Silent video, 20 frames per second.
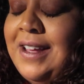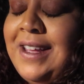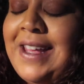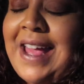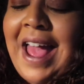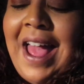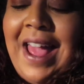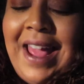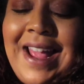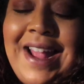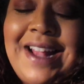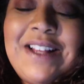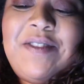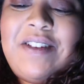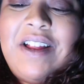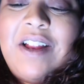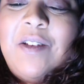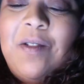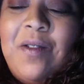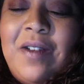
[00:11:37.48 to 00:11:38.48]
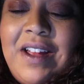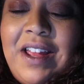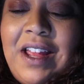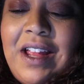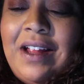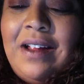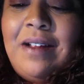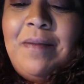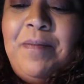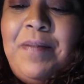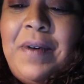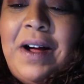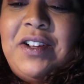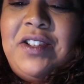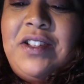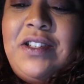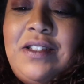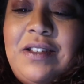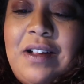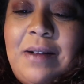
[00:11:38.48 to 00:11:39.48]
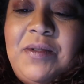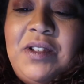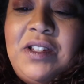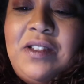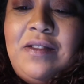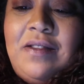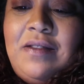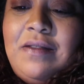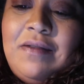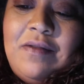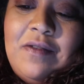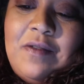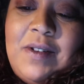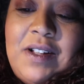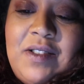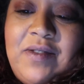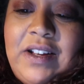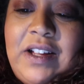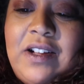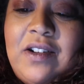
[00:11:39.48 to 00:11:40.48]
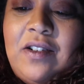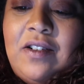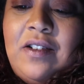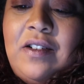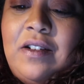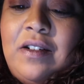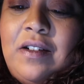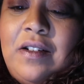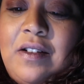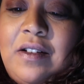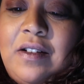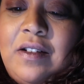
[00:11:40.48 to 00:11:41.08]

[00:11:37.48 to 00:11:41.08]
Yeah, it is really annoying, but I'm just always really hot.